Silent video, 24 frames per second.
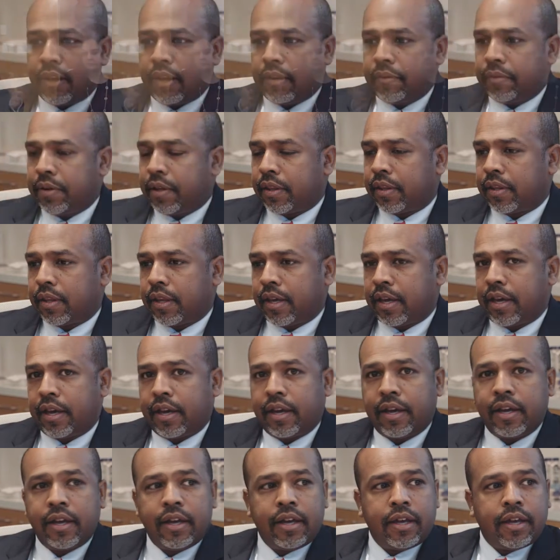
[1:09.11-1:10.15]
easier
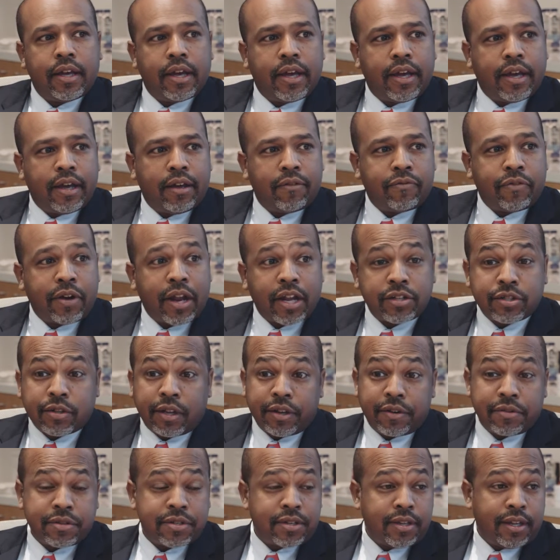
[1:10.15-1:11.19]
retirement options,
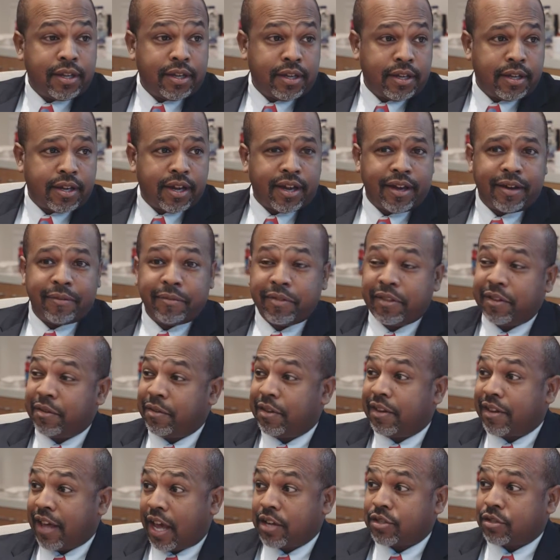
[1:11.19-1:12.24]
and welcome
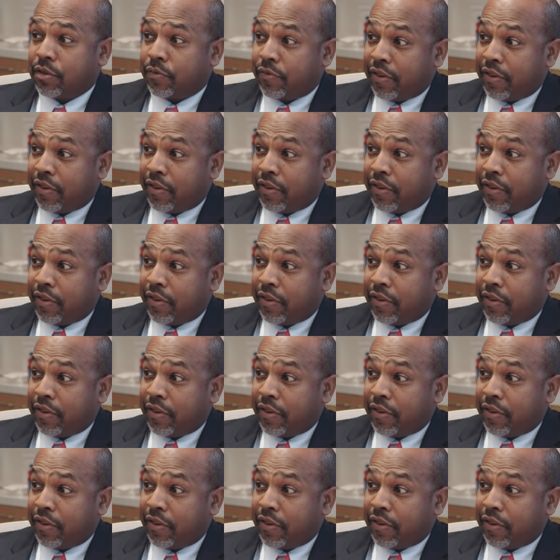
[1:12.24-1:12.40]
programs.